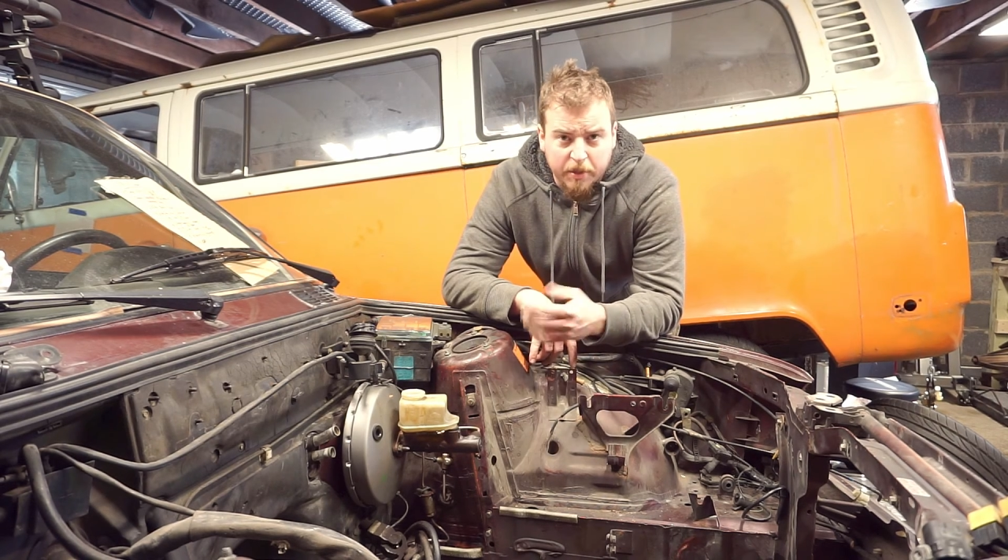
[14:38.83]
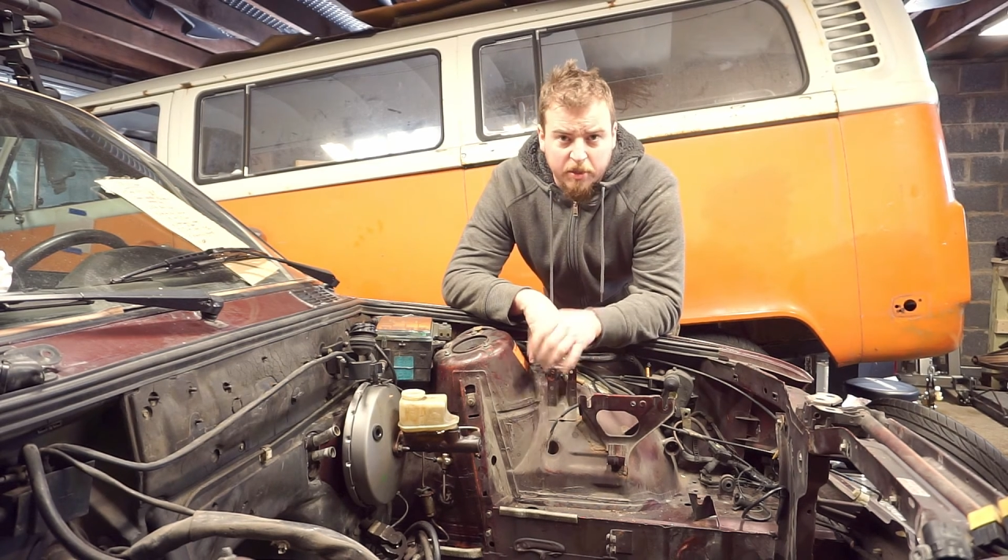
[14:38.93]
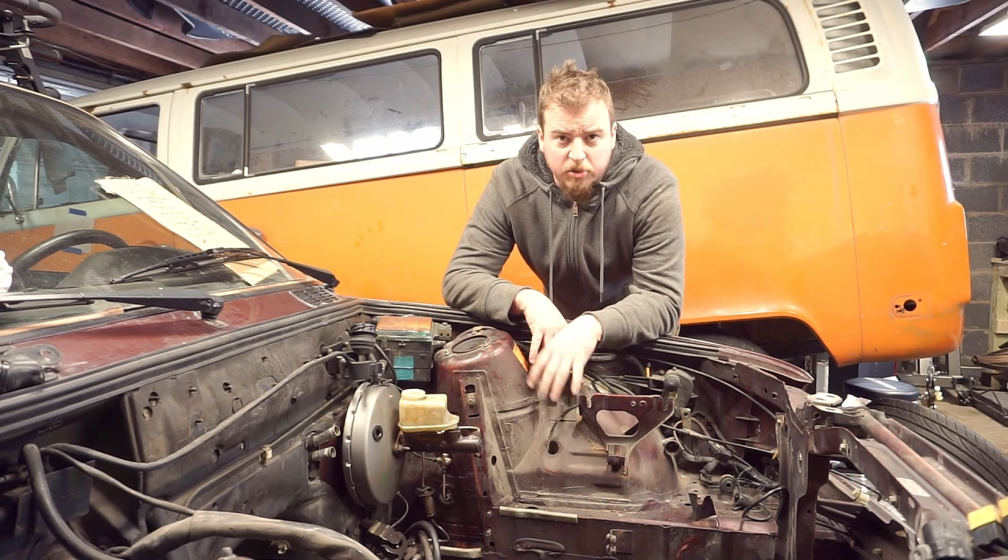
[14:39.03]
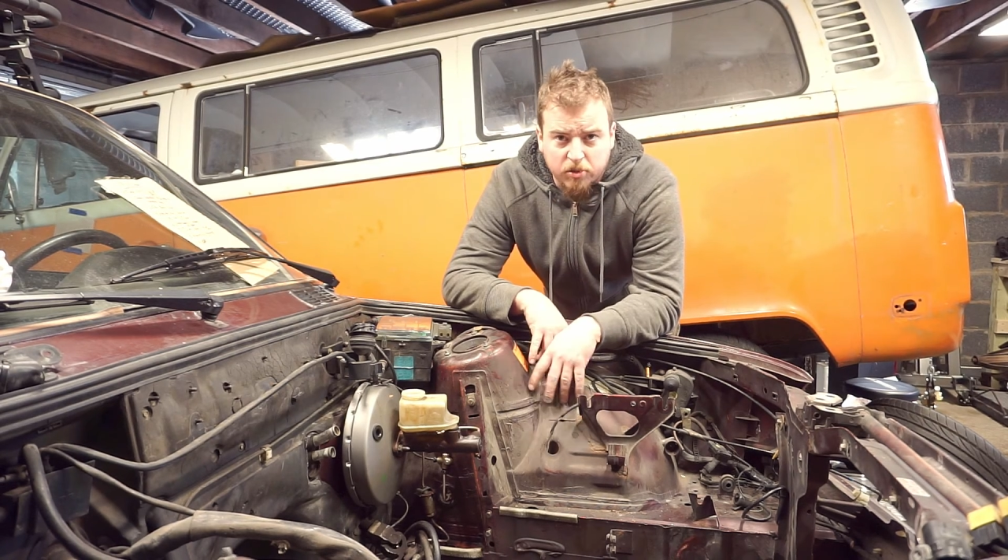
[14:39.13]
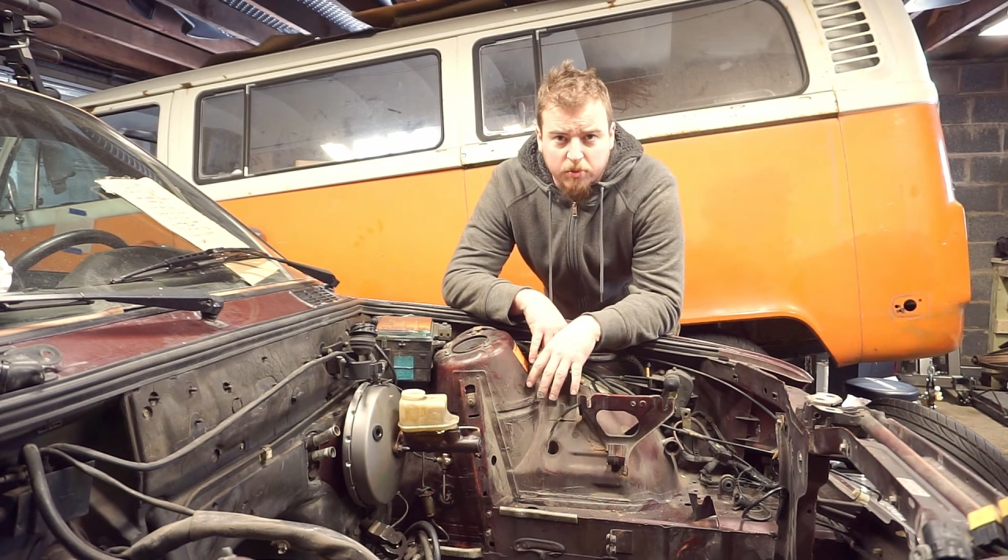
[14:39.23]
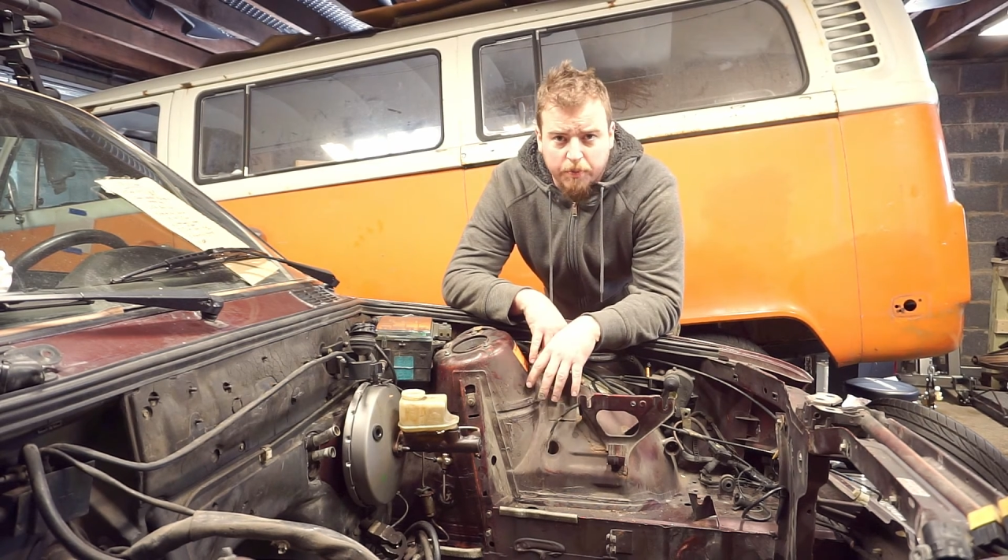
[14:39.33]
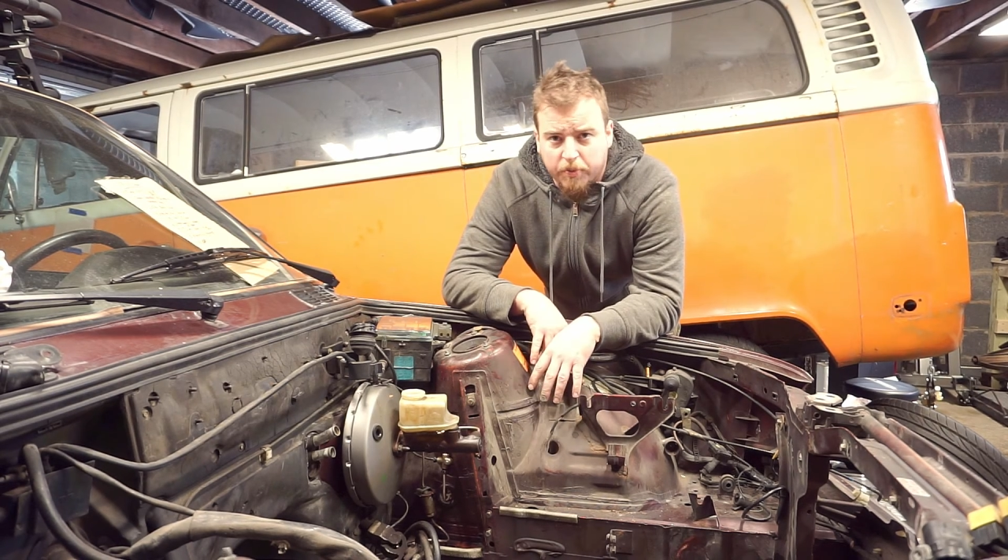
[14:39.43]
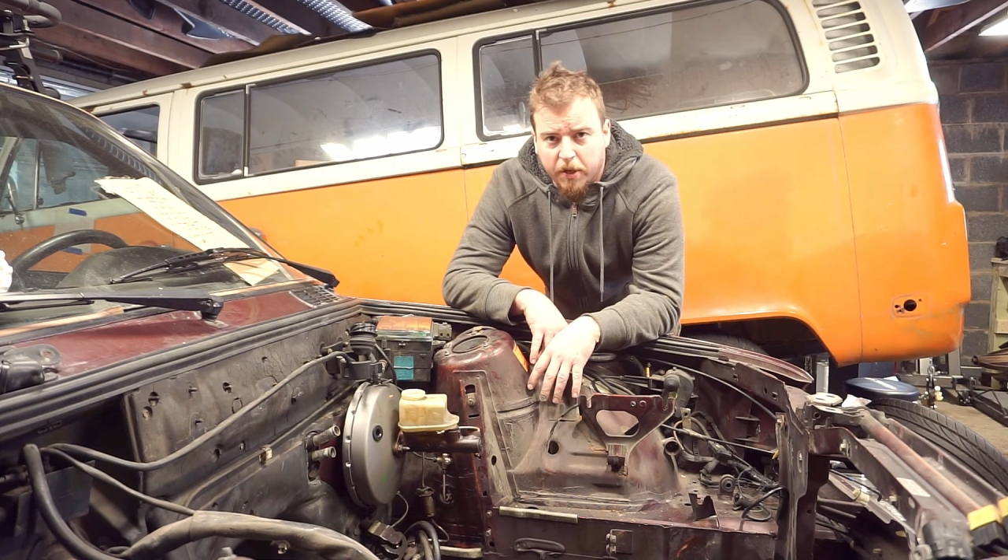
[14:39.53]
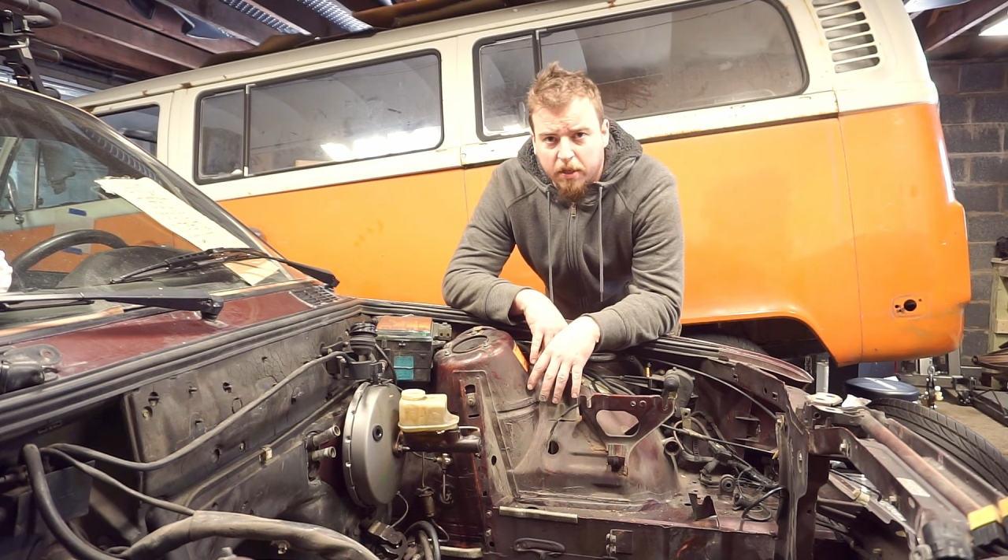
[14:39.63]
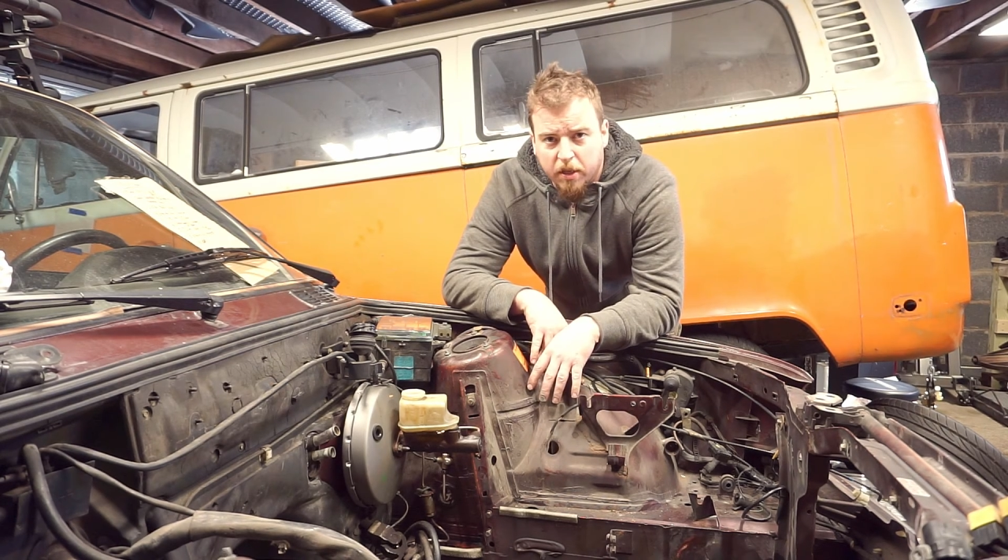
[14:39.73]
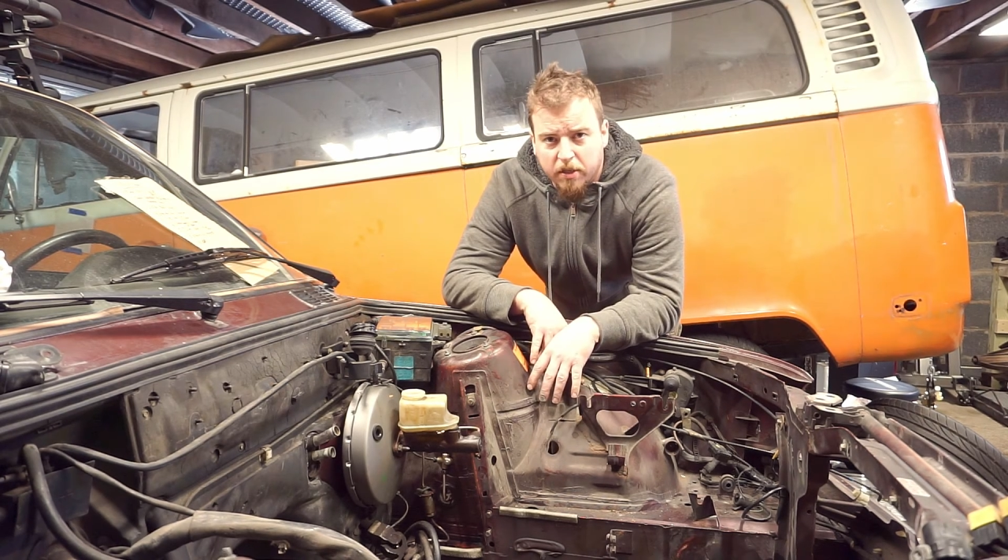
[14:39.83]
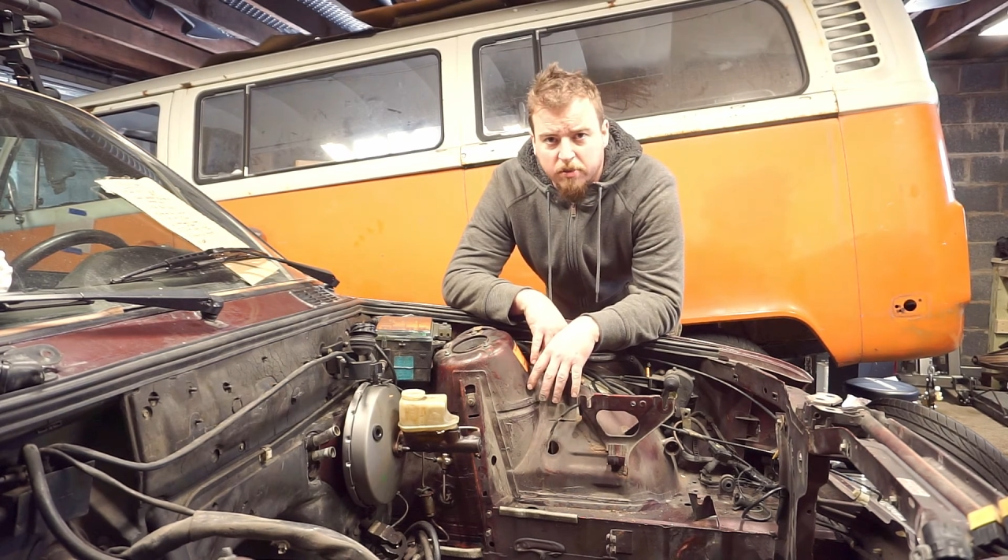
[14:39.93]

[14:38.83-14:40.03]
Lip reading: of issues with brake lines,